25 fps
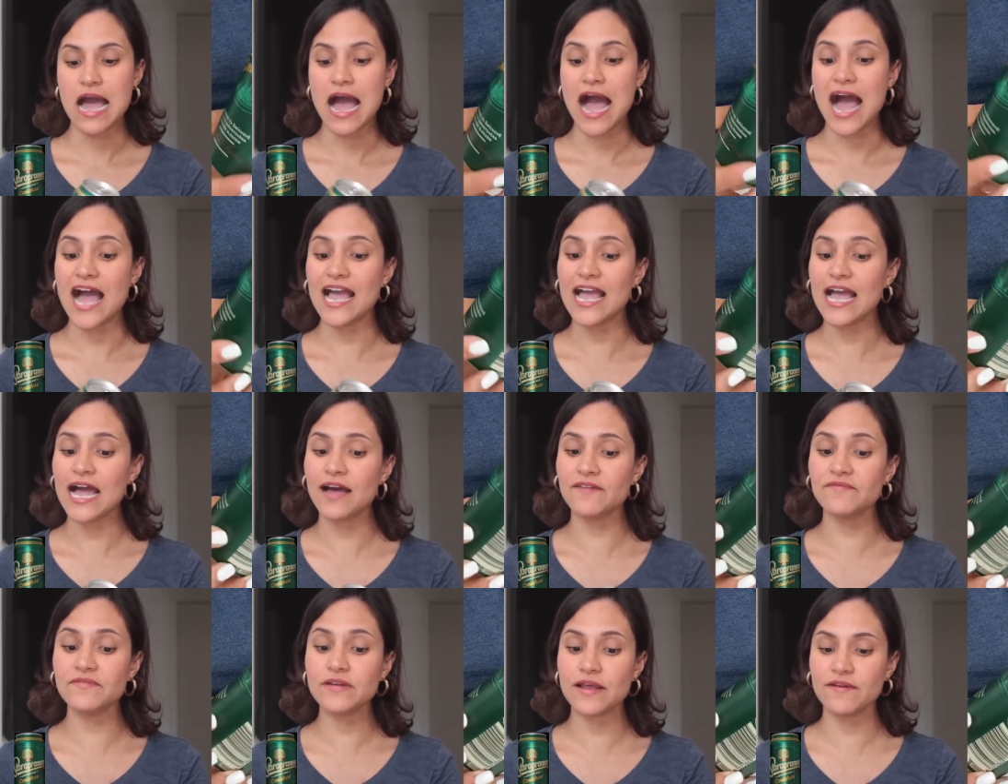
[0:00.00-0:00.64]
I
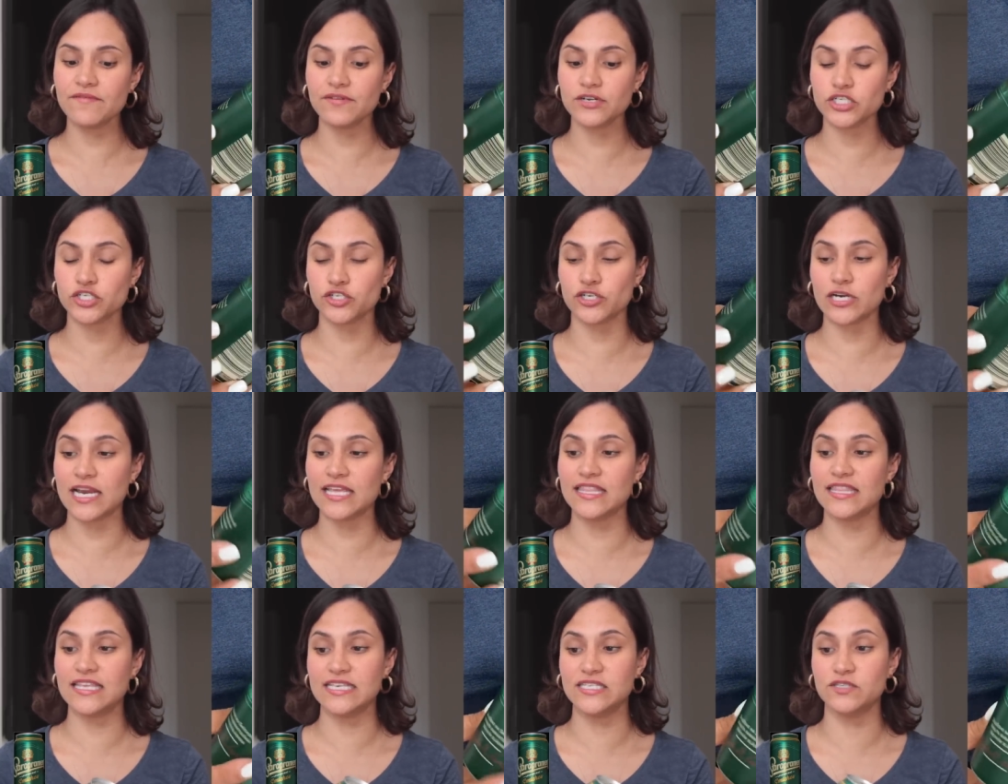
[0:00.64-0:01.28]
have never
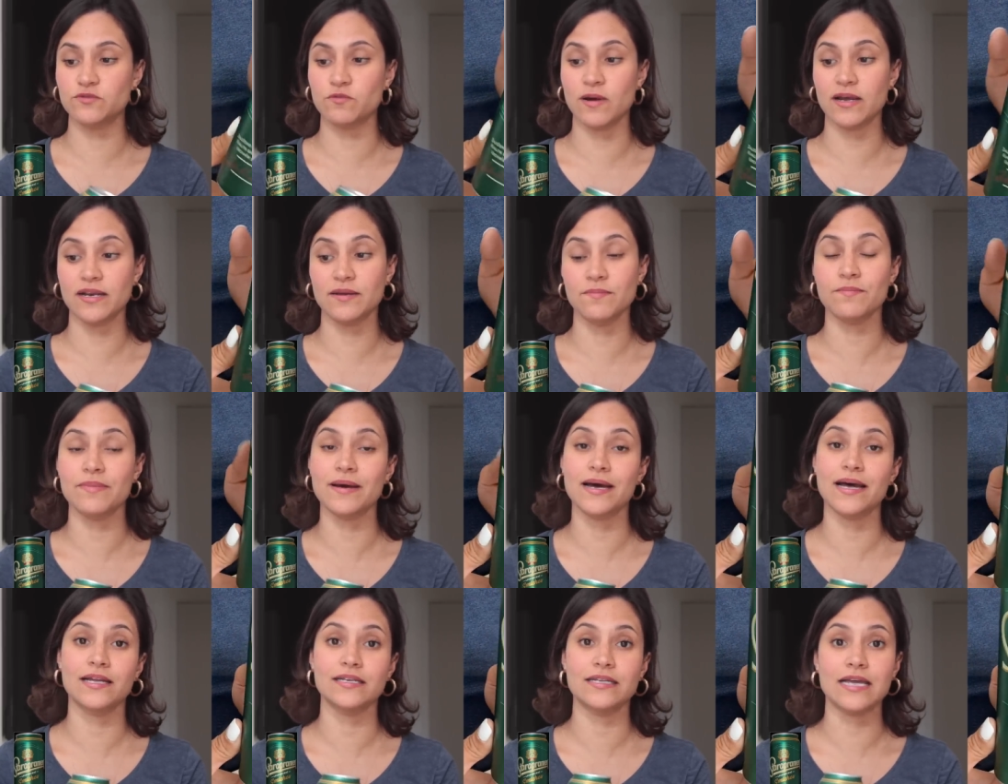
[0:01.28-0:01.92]
tried this one,
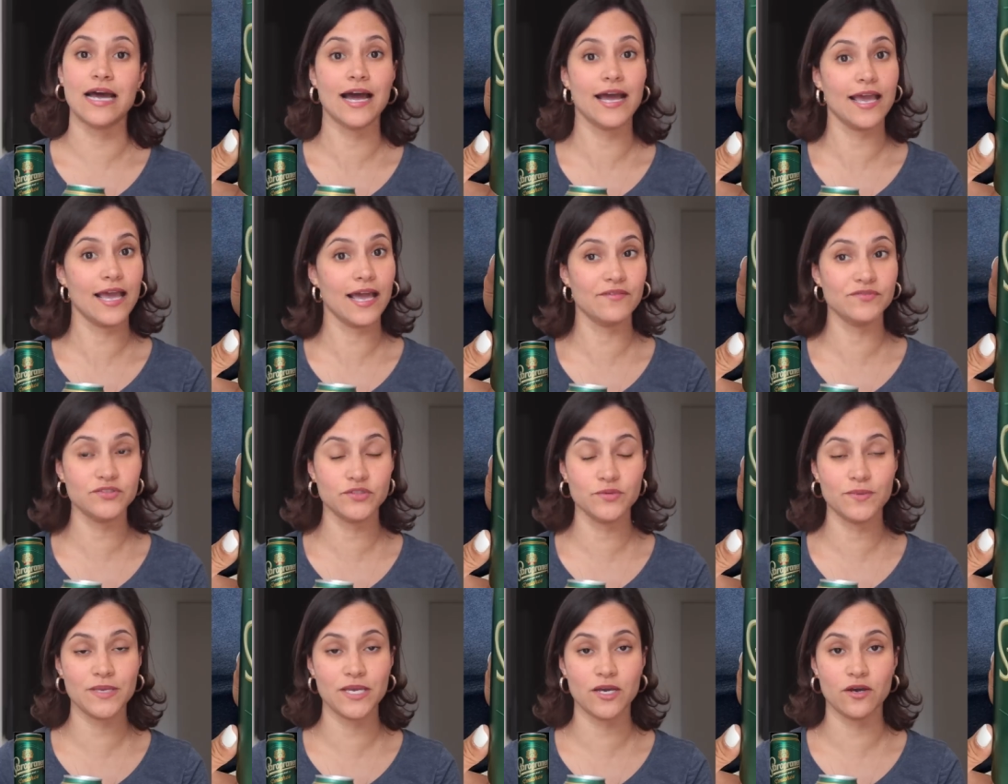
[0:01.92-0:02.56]
but I have
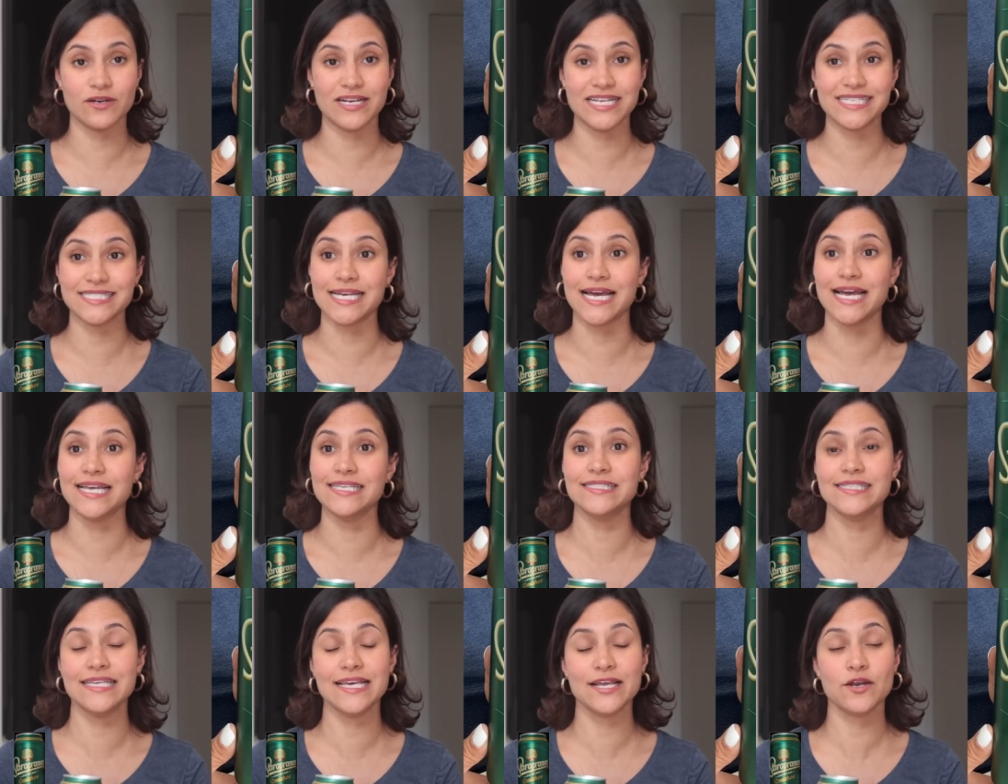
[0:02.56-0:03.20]
to be honest,
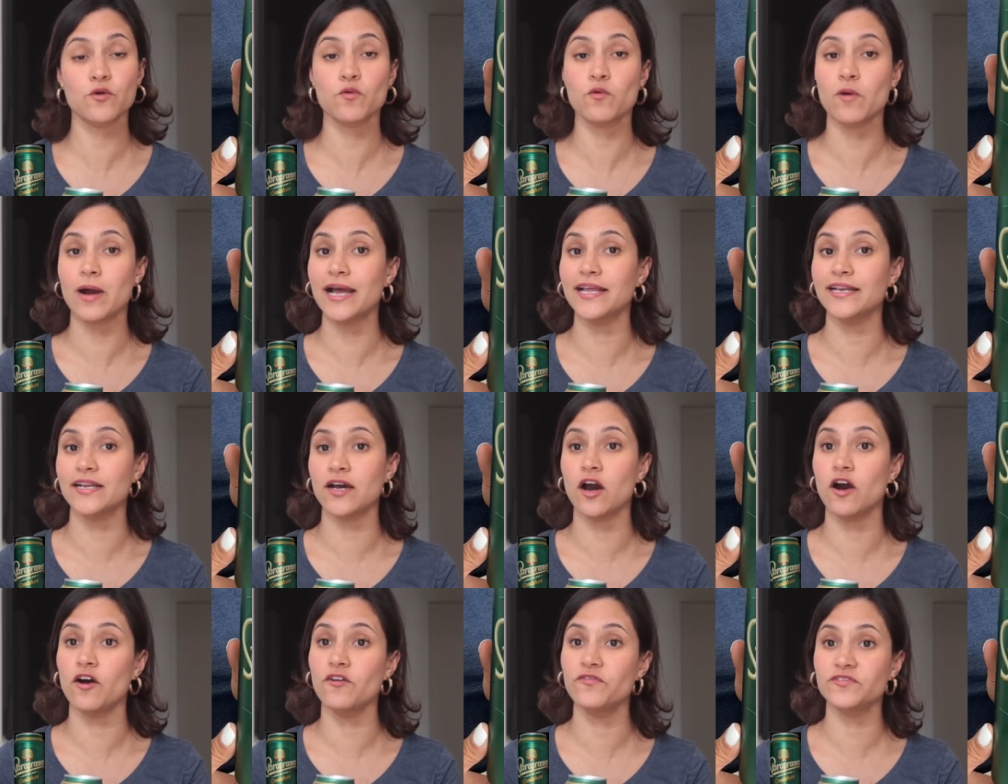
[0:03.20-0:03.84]
I see it quite
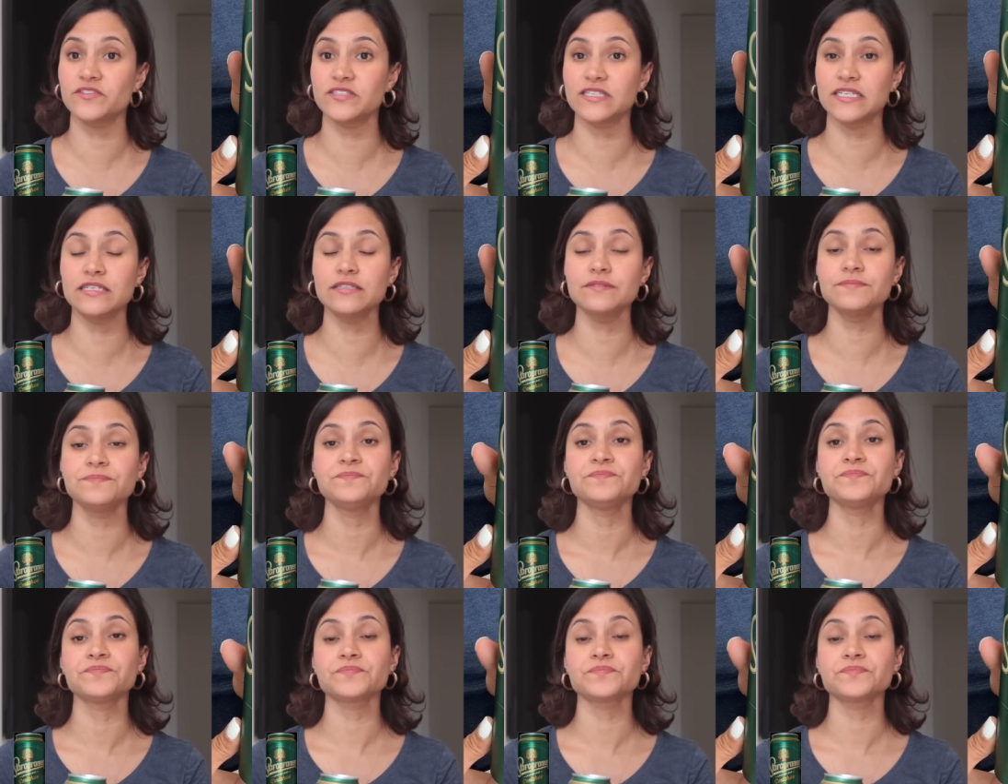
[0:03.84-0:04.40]
often